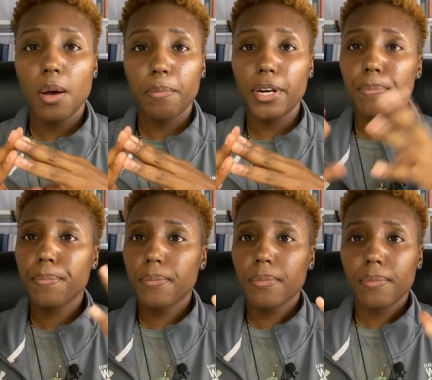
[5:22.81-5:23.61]
But
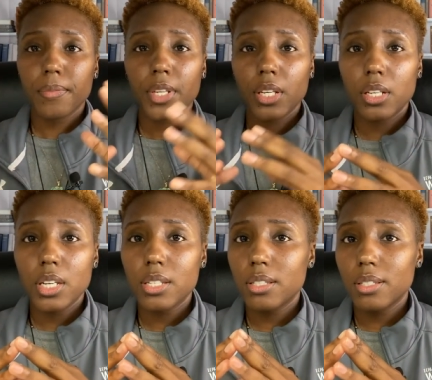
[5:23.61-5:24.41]

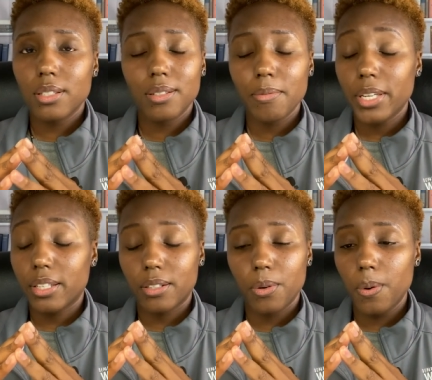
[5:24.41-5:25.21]
it's, man,
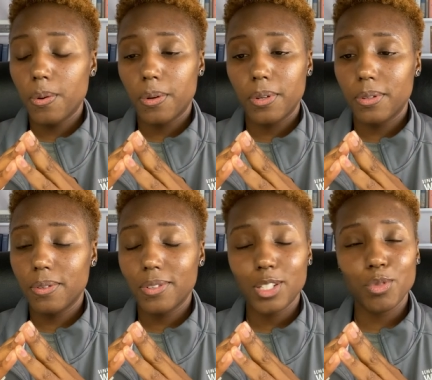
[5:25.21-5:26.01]
whew,
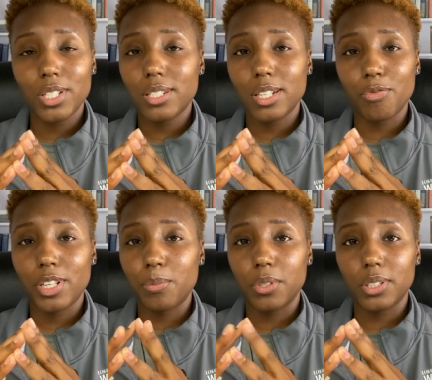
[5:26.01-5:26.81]
some good stuff in that book,